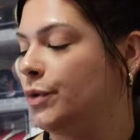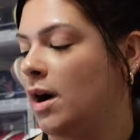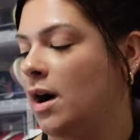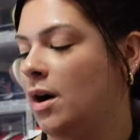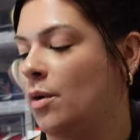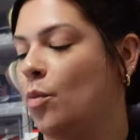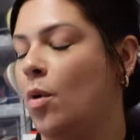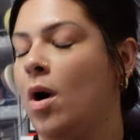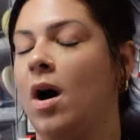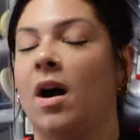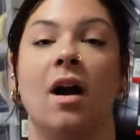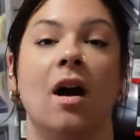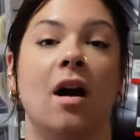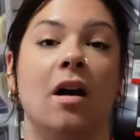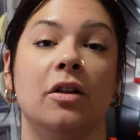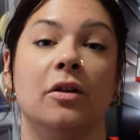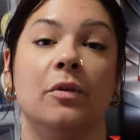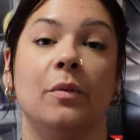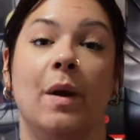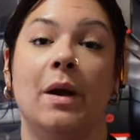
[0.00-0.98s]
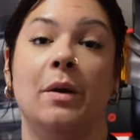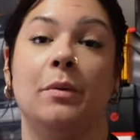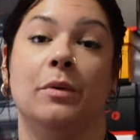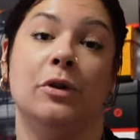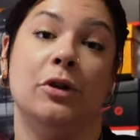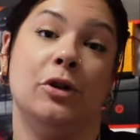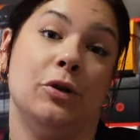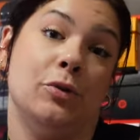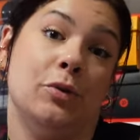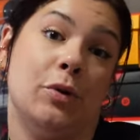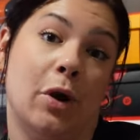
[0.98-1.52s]
Um, what colorway
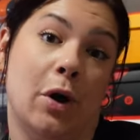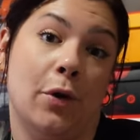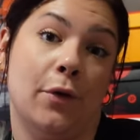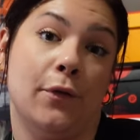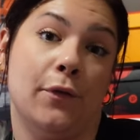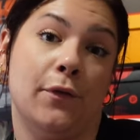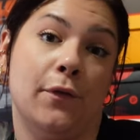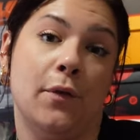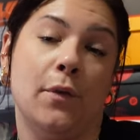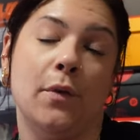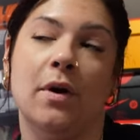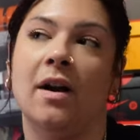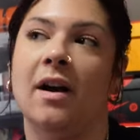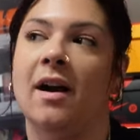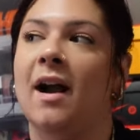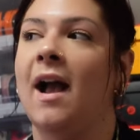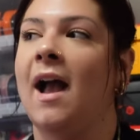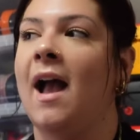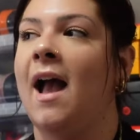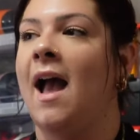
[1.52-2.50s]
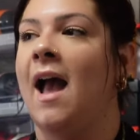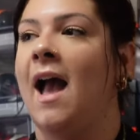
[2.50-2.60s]
would you go for?